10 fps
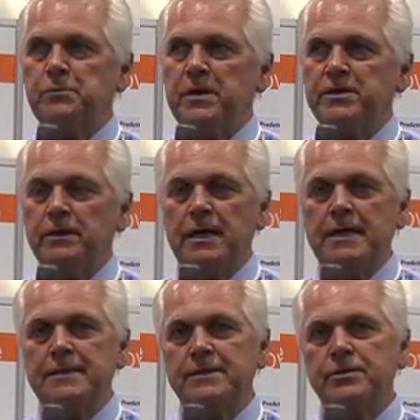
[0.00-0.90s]

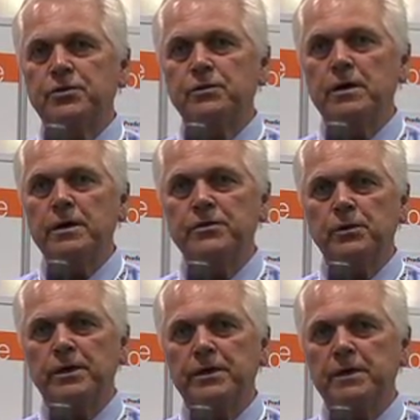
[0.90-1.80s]
specializes in two areas
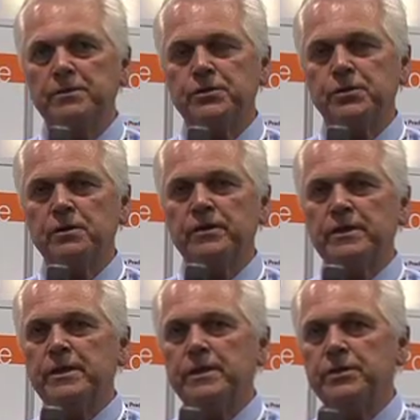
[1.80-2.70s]
when it comes to
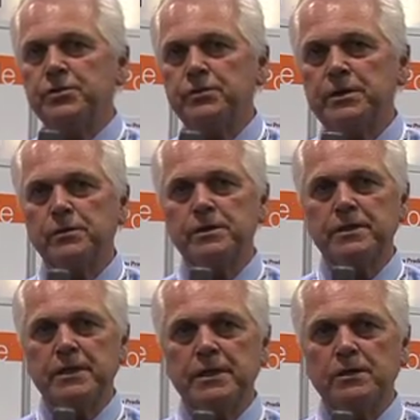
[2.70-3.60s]
serving the industry
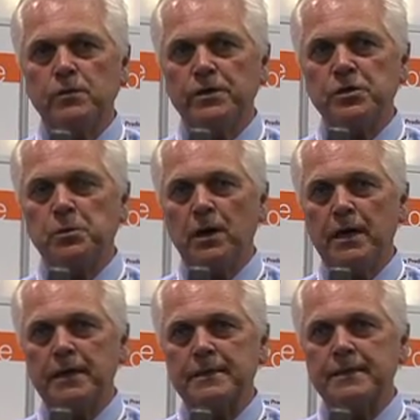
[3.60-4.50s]
with uh, with its
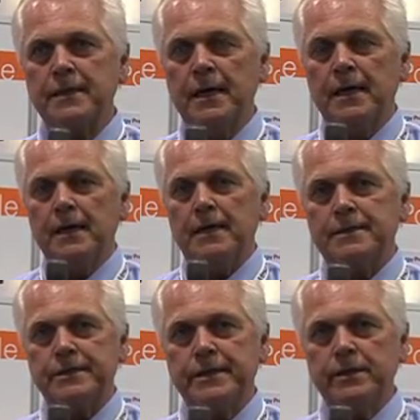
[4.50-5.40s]
products: uh,
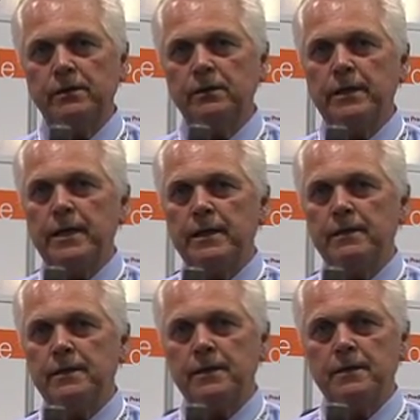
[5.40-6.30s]
steel
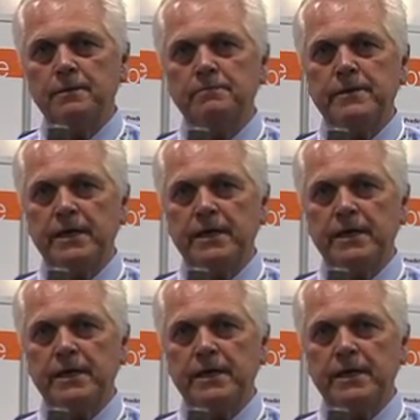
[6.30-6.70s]
and uh,